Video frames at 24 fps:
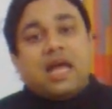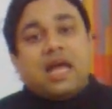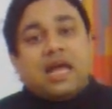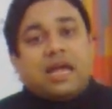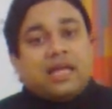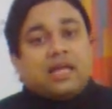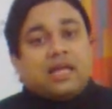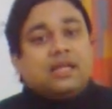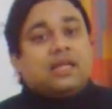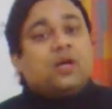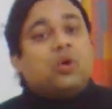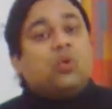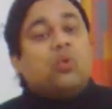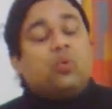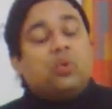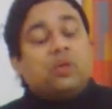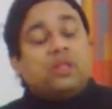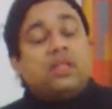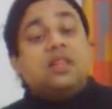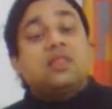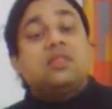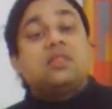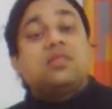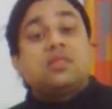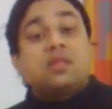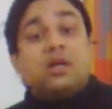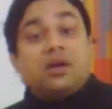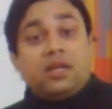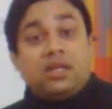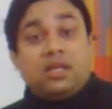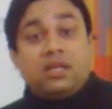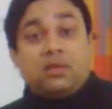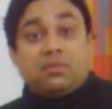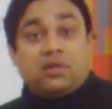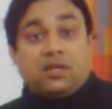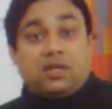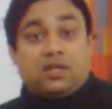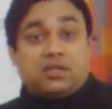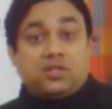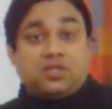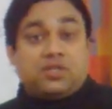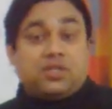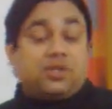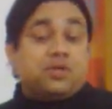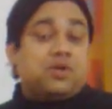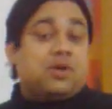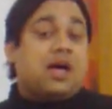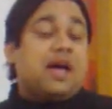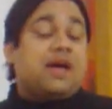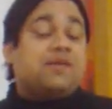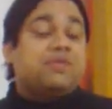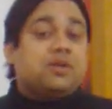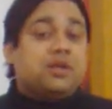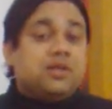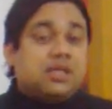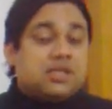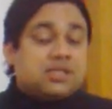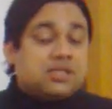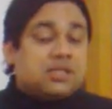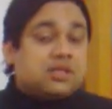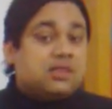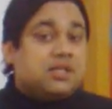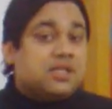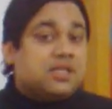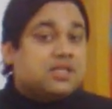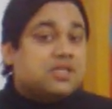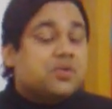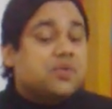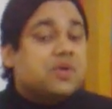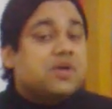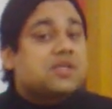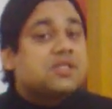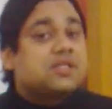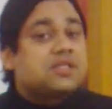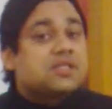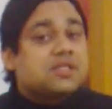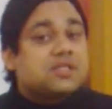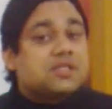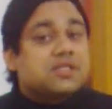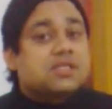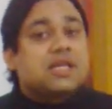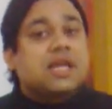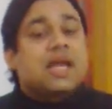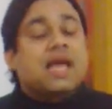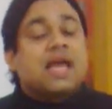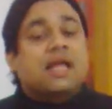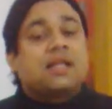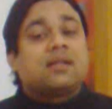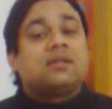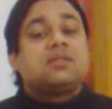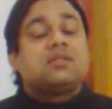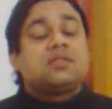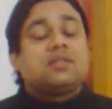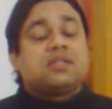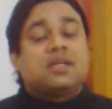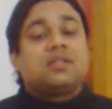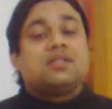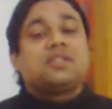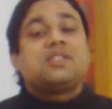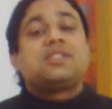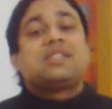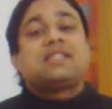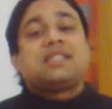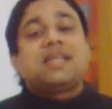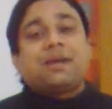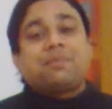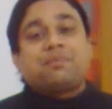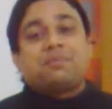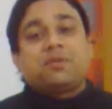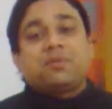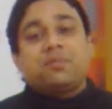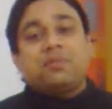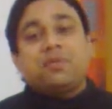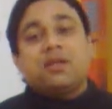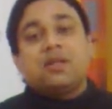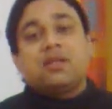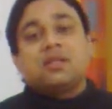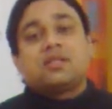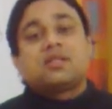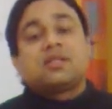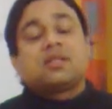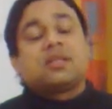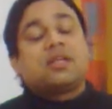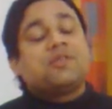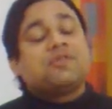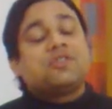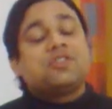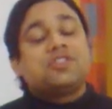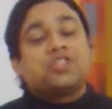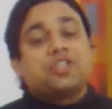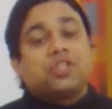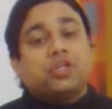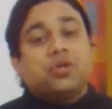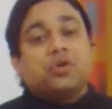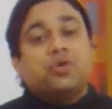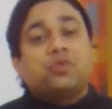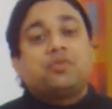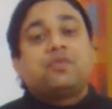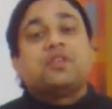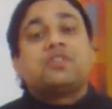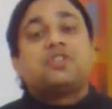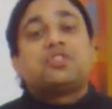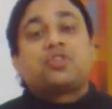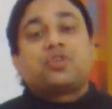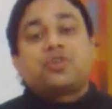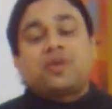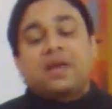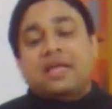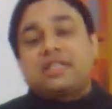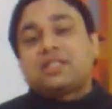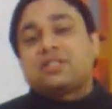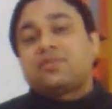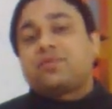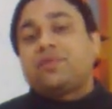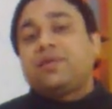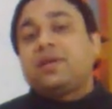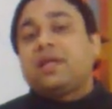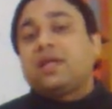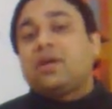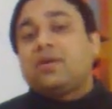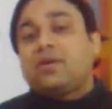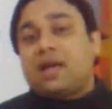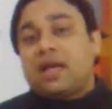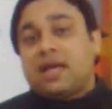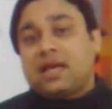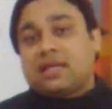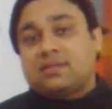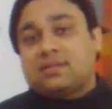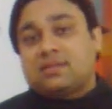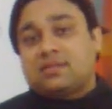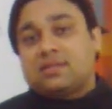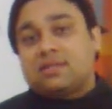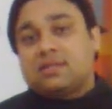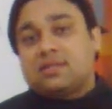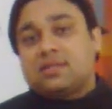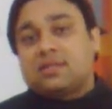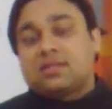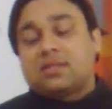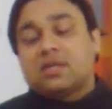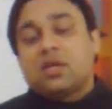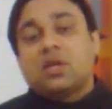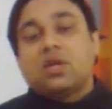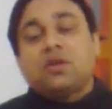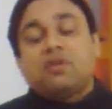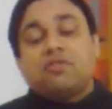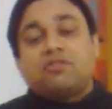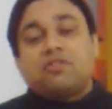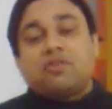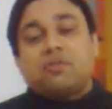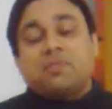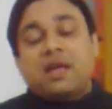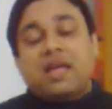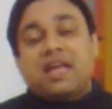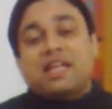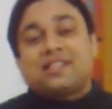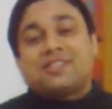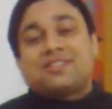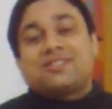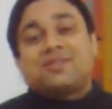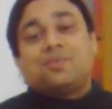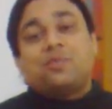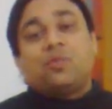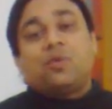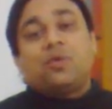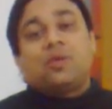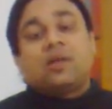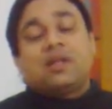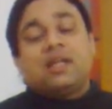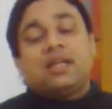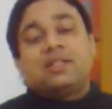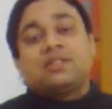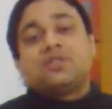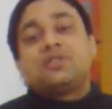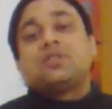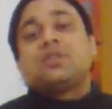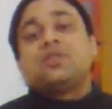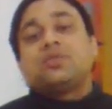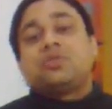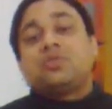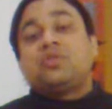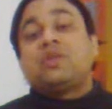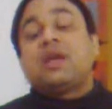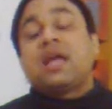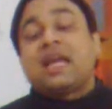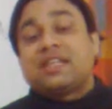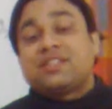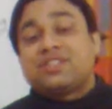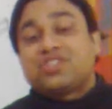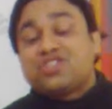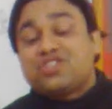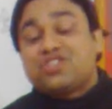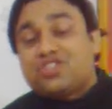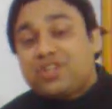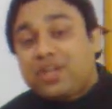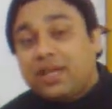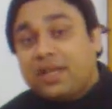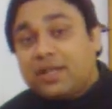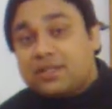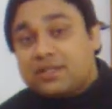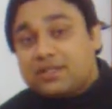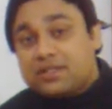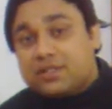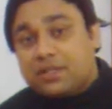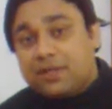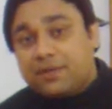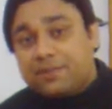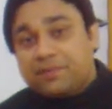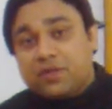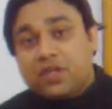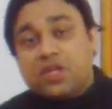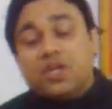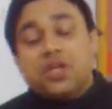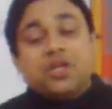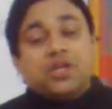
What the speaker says: And within 30 minutes, you have to listen to these questions, and 10 separate minutes are given to you for transferring your answers from answer booklet to the answer sheet.